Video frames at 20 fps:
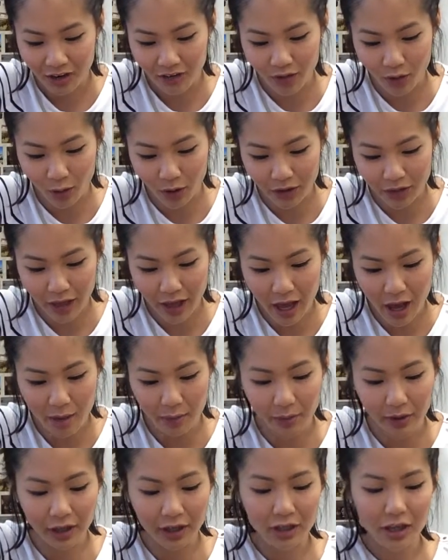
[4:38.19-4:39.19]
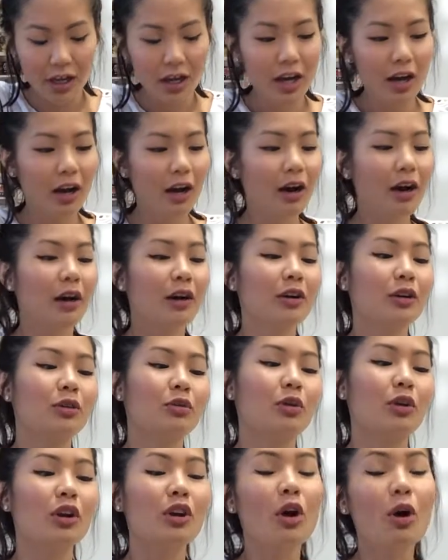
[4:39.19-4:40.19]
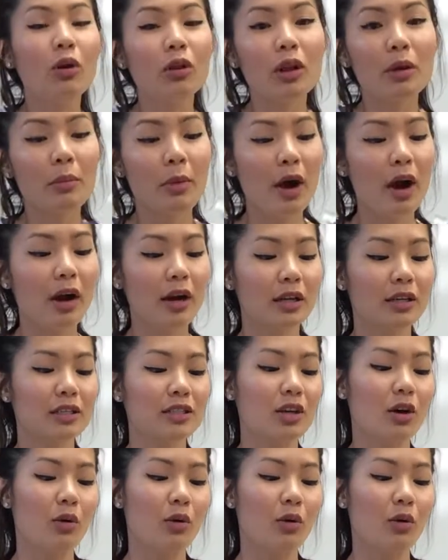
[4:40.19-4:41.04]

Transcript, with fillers: for them granola bars.